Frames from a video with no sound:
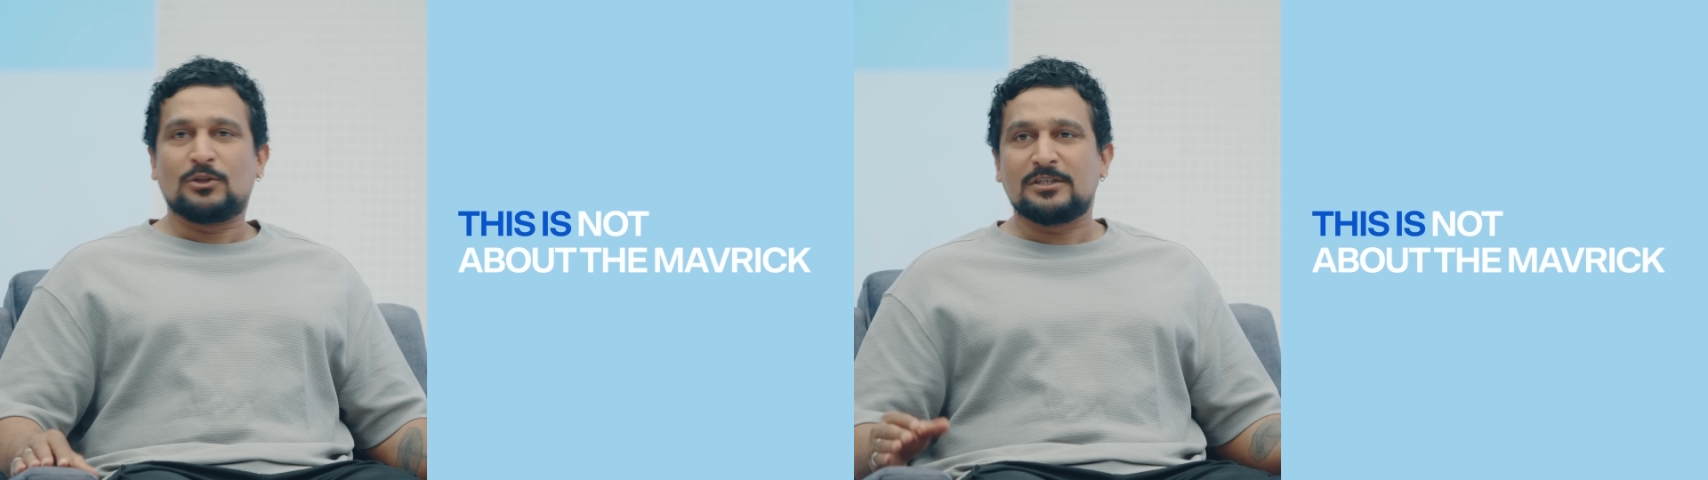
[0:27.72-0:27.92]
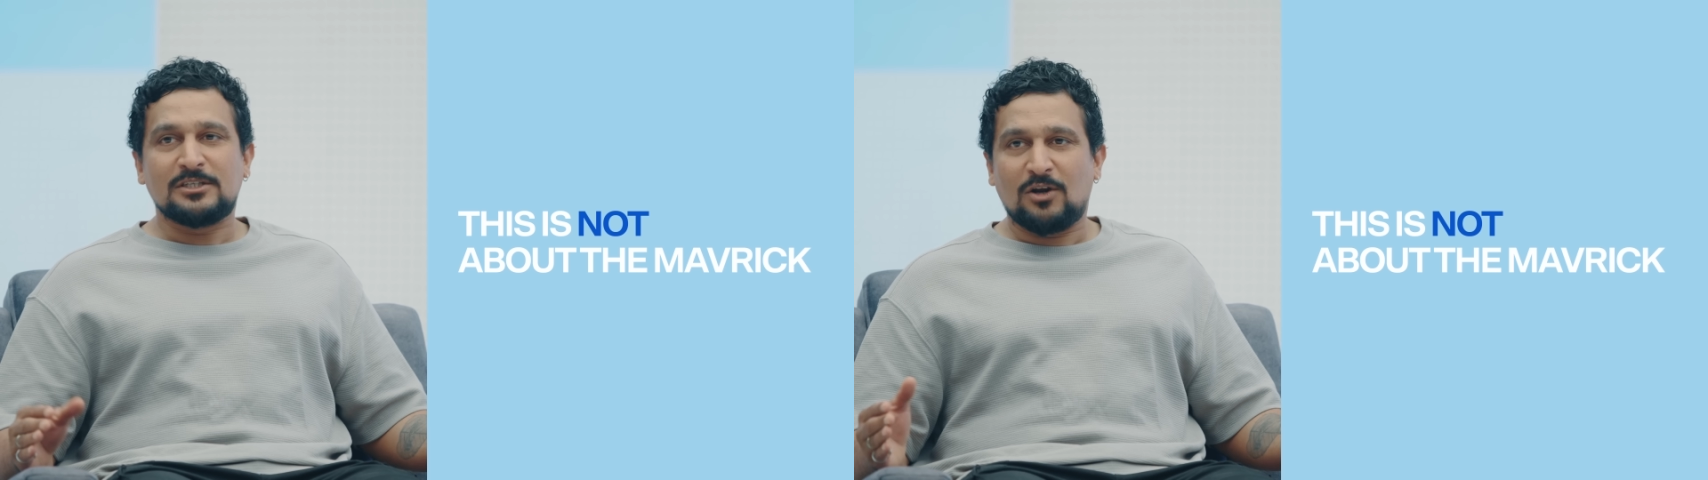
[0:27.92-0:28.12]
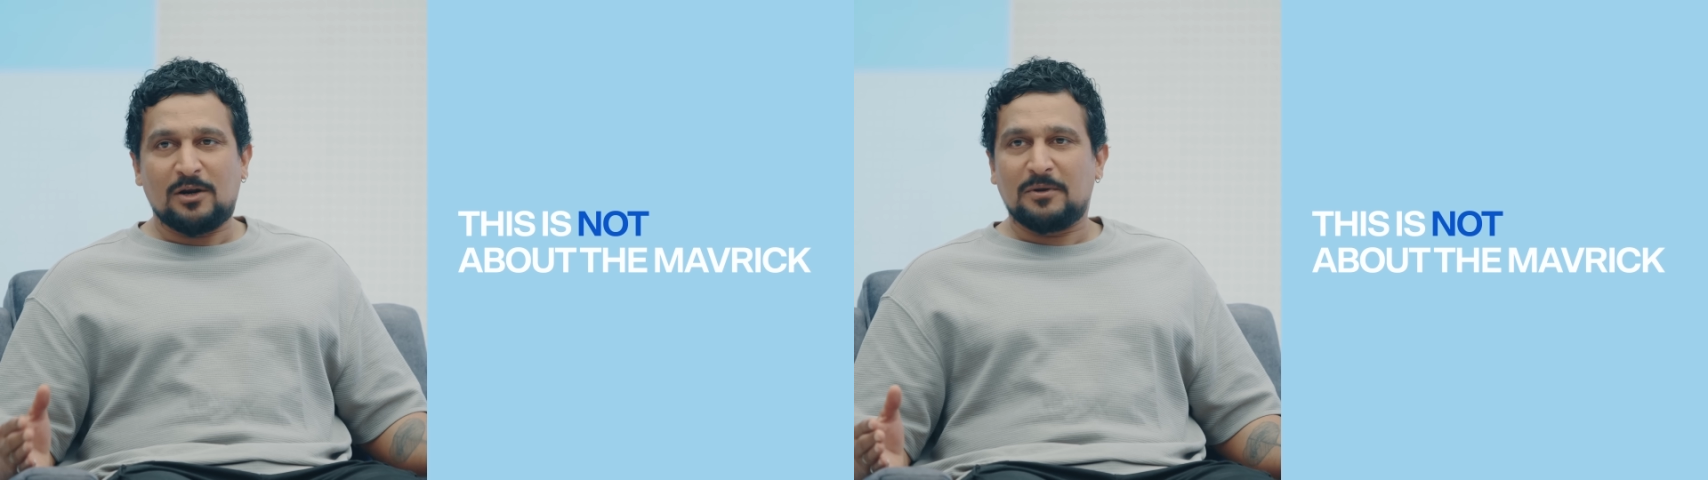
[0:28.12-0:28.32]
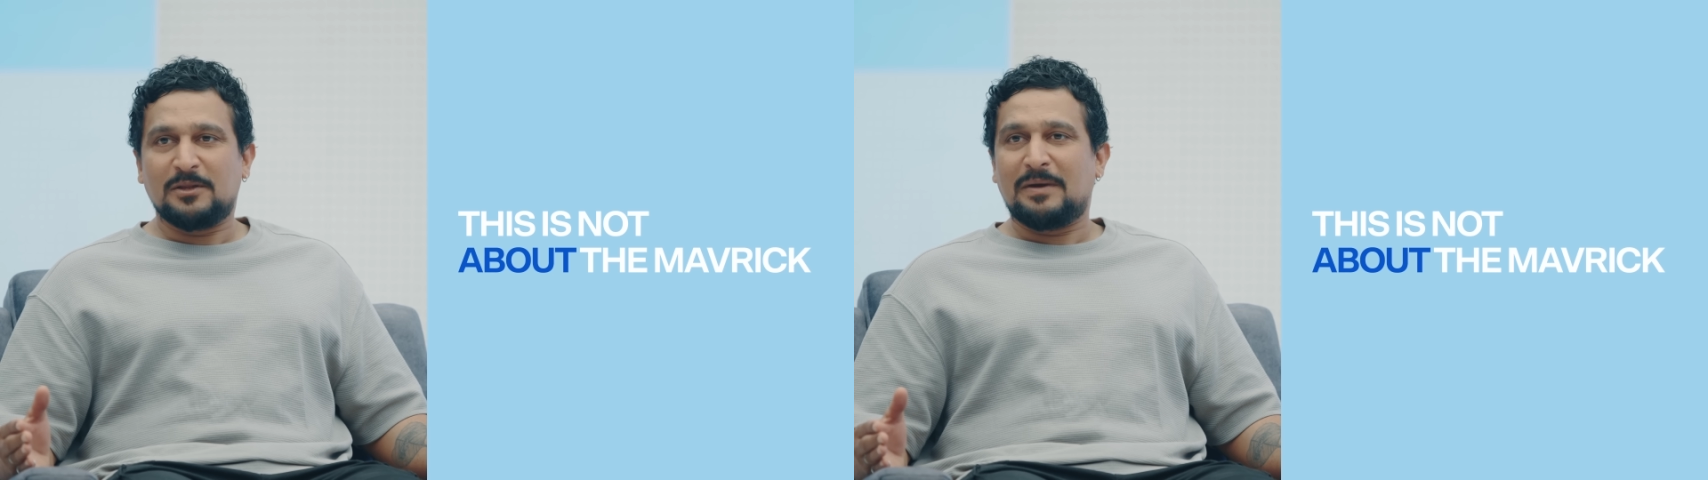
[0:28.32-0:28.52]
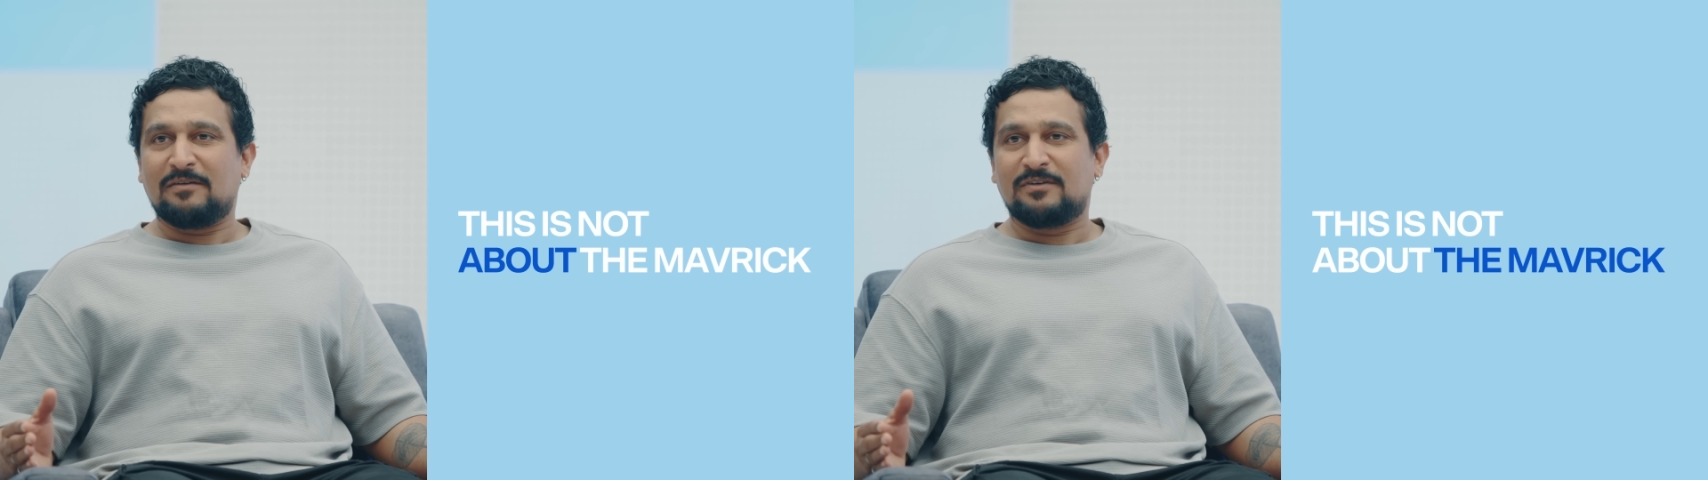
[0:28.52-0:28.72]
this is not about
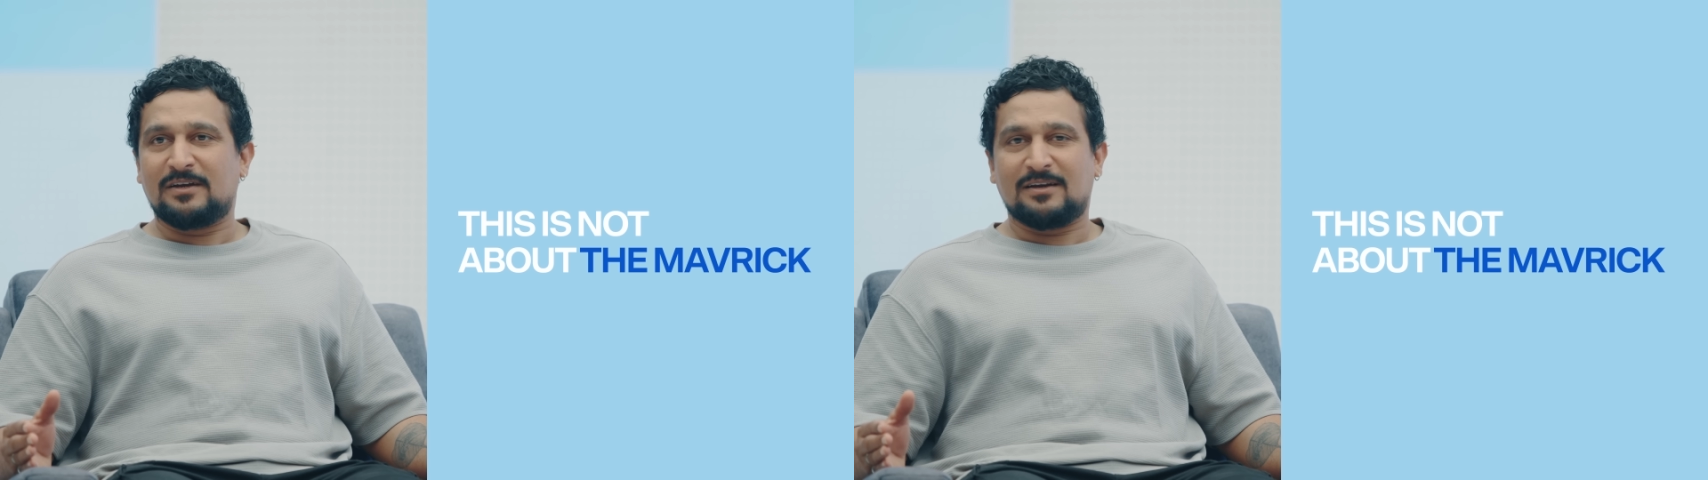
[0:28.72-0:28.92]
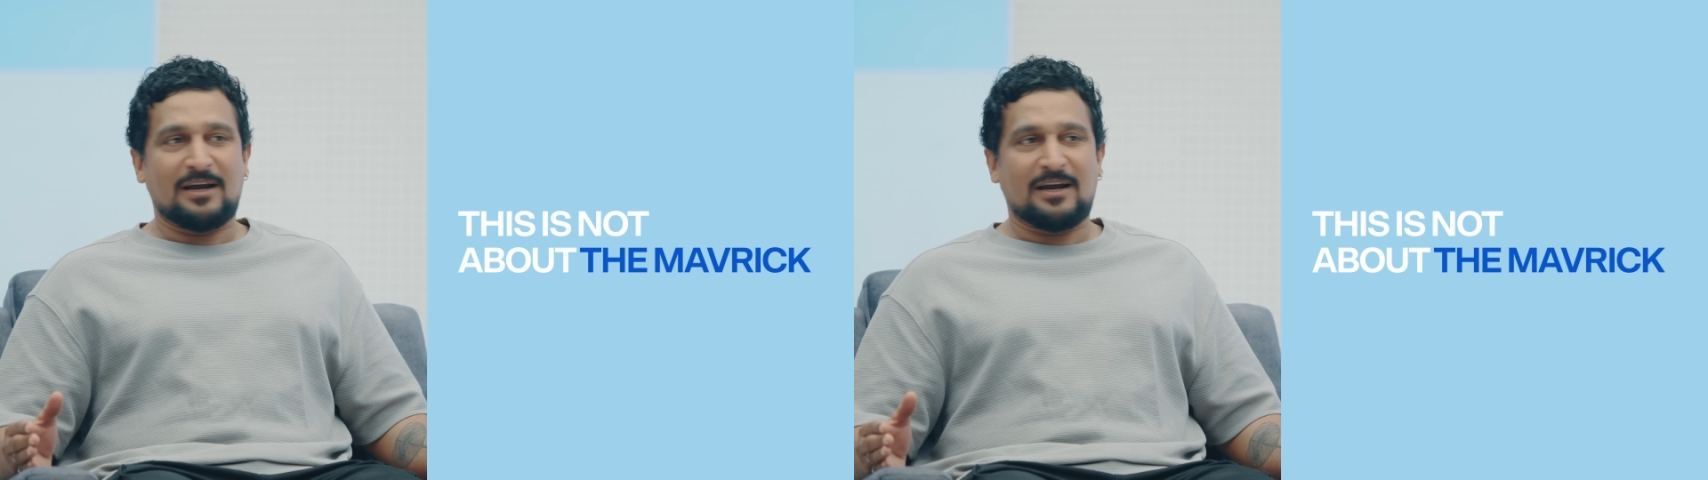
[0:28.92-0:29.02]
the Mavrick.